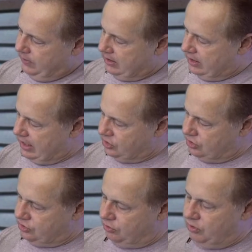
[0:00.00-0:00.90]

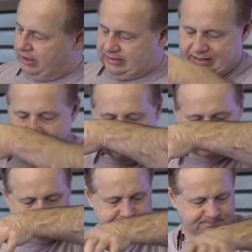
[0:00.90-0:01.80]
connections are really
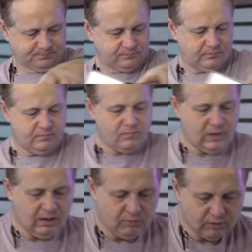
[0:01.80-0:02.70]
tight.
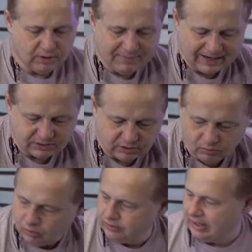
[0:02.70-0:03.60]
I'm going to go back to
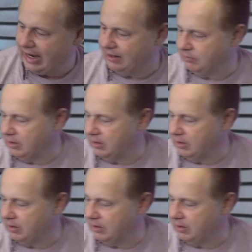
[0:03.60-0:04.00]
the one that hadn't